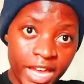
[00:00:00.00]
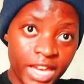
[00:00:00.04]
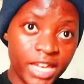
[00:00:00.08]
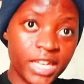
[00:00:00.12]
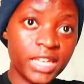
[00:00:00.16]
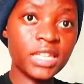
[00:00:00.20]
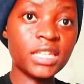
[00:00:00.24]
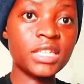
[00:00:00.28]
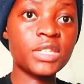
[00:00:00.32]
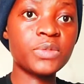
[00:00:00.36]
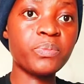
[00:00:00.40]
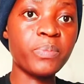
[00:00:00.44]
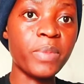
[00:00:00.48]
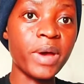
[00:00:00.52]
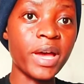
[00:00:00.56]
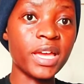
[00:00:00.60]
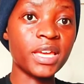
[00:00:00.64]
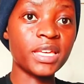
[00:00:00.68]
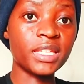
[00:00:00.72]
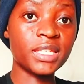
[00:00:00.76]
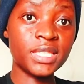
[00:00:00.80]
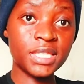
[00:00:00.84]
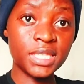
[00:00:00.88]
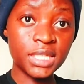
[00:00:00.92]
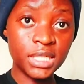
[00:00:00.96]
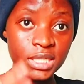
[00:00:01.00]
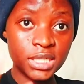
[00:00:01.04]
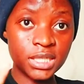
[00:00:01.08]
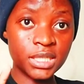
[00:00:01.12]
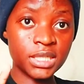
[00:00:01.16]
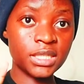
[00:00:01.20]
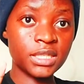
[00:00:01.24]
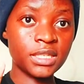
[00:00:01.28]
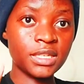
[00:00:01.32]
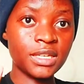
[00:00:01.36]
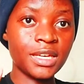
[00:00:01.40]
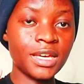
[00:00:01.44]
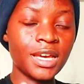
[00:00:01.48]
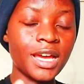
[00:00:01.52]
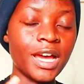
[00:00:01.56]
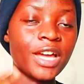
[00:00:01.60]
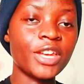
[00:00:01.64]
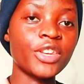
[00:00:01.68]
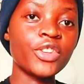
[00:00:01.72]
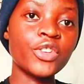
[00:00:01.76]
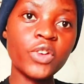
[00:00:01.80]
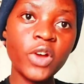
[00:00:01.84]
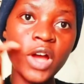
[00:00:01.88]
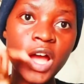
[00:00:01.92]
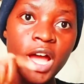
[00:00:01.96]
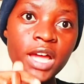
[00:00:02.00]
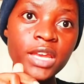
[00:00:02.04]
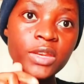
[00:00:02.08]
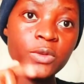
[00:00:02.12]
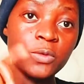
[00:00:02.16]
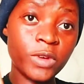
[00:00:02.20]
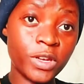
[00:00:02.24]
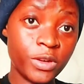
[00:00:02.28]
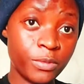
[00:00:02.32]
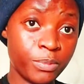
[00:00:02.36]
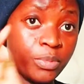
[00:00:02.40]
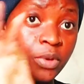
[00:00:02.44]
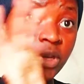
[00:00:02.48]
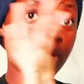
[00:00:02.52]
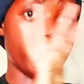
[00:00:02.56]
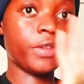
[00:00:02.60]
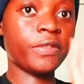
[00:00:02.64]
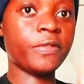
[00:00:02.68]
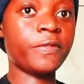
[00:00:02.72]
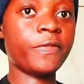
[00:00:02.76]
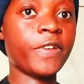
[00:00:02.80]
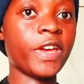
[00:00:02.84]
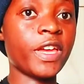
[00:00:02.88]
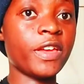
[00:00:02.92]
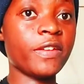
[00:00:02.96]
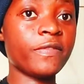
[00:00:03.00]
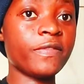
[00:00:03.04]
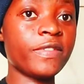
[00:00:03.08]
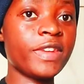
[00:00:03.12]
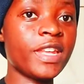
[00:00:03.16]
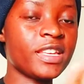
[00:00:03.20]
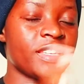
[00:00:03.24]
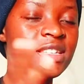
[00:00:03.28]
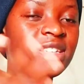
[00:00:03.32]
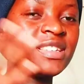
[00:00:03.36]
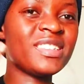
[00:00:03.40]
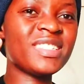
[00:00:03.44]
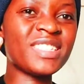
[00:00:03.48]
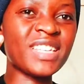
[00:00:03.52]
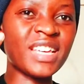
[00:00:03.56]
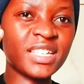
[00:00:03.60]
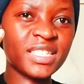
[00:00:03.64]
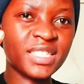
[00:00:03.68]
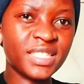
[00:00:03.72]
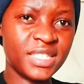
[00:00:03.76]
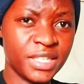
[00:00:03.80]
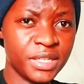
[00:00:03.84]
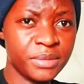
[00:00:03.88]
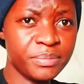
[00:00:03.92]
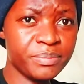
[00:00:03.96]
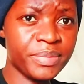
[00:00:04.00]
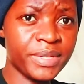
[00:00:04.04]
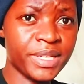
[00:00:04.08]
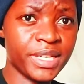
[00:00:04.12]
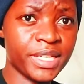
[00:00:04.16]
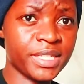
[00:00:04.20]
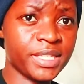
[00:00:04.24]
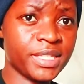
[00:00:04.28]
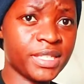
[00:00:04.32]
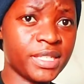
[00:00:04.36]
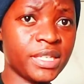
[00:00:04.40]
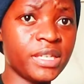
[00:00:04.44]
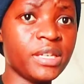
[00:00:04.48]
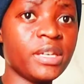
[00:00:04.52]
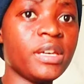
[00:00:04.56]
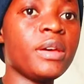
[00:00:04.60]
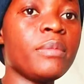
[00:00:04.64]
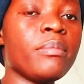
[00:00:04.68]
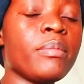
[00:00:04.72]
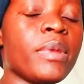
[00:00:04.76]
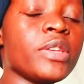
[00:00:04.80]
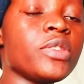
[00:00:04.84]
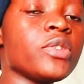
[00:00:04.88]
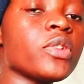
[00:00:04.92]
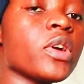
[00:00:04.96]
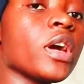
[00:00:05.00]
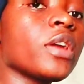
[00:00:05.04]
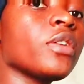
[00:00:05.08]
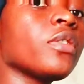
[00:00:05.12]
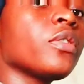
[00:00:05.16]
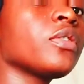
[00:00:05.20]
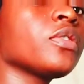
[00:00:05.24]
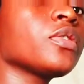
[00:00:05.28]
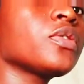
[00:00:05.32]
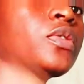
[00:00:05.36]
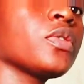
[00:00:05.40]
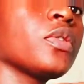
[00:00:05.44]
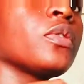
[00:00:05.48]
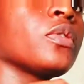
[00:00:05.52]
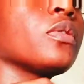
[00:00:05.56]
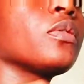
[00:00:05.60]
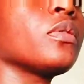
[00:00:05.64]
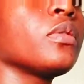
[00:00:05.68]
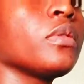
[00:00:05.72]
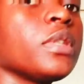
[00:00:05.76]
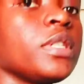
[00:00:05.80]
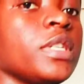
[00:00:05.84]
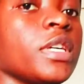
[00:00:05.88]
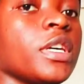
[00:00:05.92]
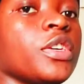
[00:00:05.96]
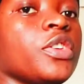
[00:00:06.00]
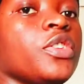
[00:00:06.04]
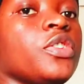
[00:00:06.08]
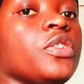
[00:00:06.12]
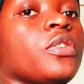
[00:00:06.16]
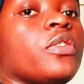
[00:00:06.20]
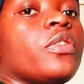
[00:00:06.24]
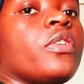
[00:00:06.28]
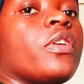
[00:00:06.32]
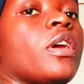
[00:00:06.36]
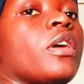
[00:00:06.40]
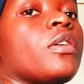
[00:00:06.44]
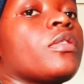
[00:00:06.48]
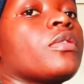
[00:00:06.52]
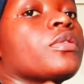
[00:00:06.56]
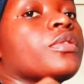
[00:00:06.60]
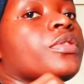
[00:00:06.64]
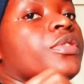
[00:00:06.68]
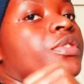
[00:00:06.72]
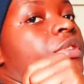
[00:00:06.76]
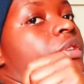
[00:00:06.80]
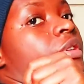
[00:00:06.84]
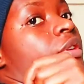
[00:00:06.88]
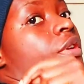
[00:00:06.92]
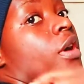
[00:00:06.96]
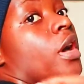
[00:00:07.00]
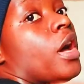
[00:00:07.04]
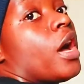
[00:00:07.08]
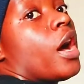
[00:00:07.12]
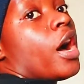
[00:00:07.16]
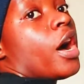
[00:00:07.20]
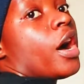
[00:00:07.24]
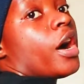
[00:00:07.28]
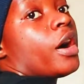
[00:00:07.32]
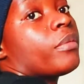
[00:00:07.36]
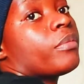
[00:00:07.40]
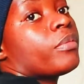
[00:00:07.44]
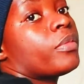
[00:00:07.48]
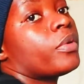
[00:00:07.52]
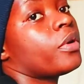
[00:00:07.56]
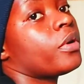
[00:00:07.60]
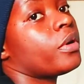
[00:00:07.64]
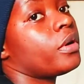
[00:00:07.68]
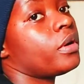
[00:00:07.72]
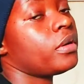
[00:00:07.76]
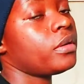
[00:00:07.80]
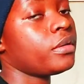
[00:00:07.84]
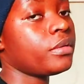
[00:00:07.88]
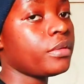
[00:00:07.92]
it by 6 and you add 1.5. That is the simplest, but you can also take your round armhole.